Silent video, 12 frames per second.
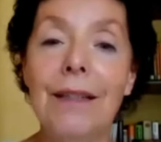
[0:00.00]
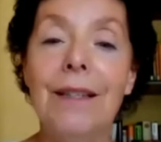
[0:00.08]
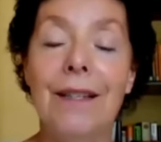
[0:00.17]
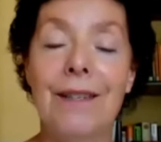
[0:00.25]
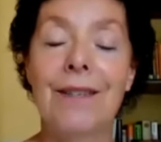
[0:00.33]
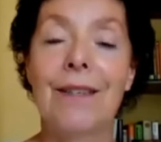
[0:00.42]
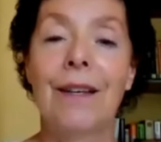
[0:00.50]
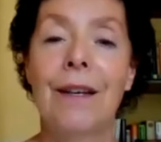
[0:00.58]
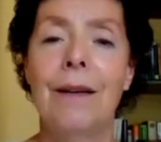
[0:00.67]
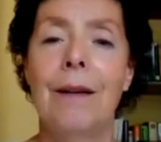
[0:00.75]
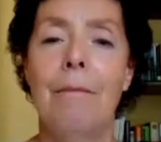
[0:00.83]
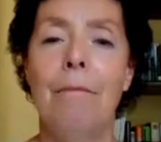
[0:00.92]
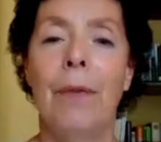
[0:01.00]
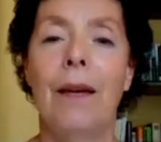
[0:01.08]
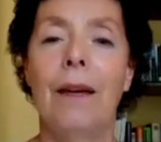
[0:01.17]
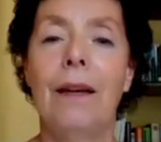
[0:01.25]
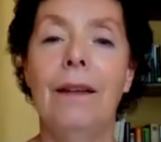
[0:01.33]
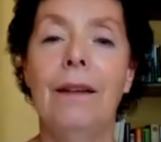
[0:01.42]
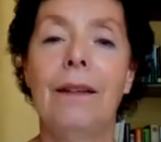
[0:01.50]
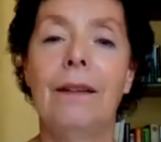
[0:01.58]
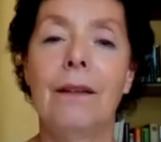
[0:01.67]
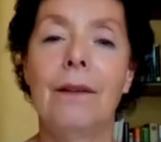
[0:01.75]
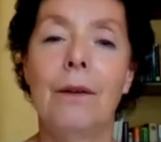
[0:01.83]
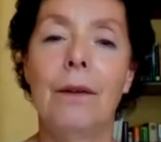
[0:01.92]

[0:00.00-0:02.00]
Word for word: is. And okay.